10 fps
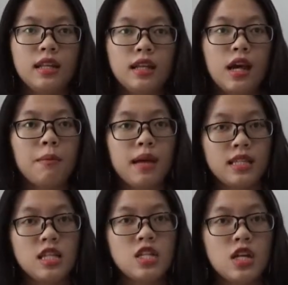the
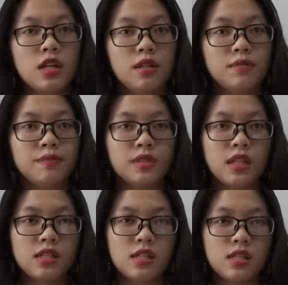competition.
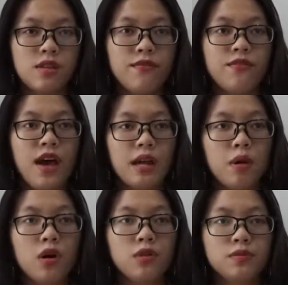This is
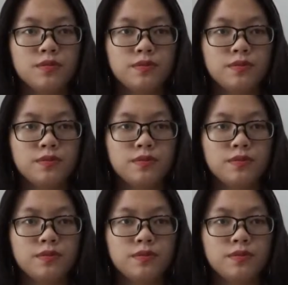Venmo.